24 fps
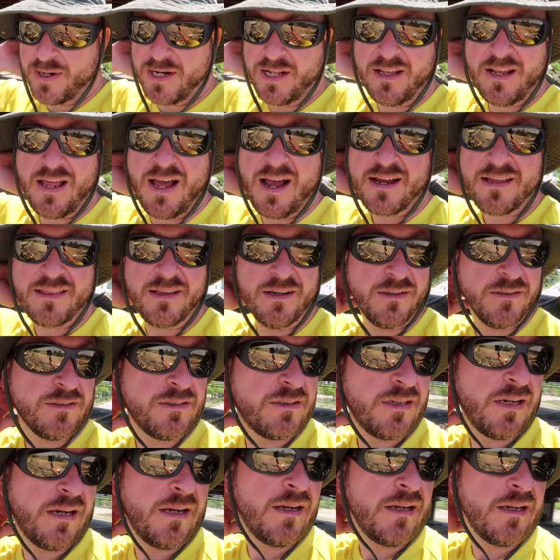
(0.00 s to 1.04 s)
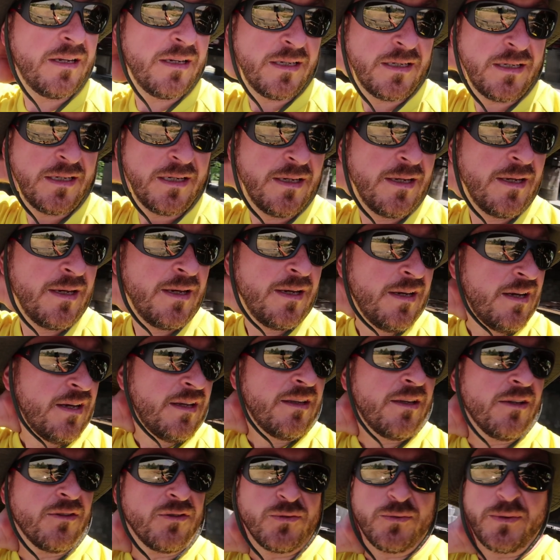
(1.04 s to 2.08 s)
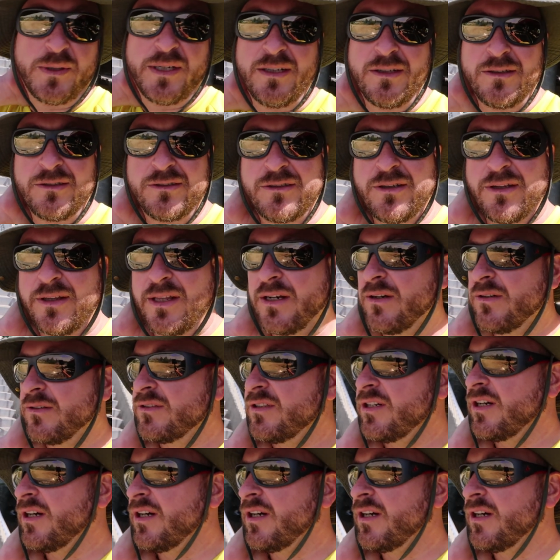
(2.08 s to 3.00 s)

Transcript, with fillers: a way to lock those those wheels so they don't